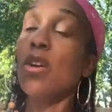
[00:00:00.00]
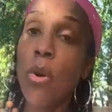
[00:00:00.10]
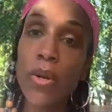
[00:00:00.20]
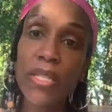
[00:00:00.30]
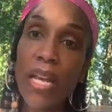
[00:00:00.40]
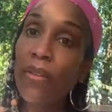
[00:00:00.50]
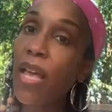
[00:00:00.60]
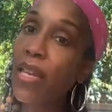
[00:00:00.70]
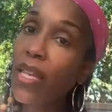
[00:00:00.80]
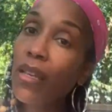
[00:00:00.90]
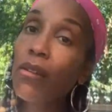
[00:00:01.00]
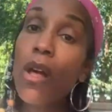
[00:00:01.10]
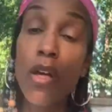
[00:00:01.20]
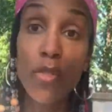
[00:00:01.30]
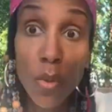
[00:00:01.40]
going down that hill.
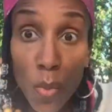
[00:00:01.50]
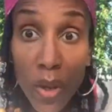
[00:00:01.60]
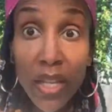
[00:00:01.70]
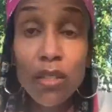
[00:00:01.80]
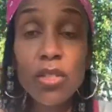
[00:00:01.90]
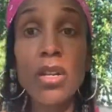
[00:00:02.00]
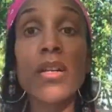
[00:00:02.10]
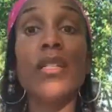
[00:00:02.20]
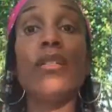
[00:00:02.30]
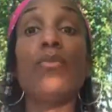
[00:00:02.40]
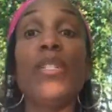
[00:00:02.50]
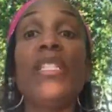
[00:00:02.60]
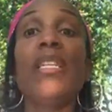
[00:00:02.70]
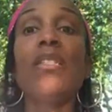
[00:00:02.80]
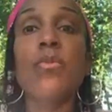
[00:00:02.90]
The wind started to
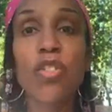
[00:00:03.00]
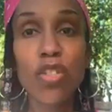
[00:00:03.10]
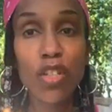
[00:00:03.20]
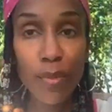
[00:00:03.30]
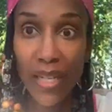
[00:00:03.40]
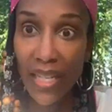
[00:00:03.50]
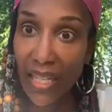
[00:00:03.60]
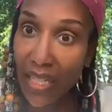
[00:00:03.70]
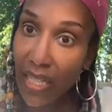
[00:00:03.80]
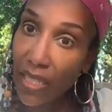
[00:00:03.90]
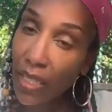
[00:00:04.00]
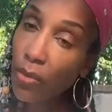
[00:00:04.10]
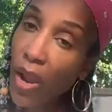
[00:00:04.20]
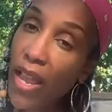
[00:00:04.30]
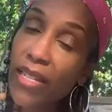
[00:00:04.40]
resist, which should have been an easy
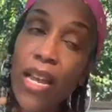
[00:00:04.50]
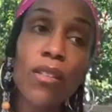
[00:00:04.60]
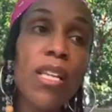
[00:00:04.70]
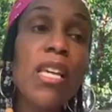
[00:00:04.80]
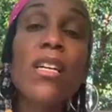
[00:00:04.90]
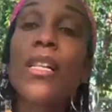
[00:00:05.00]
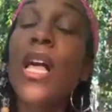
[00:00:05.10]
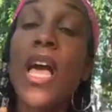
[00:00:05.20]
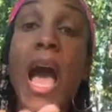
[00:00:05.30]
ride down the hill.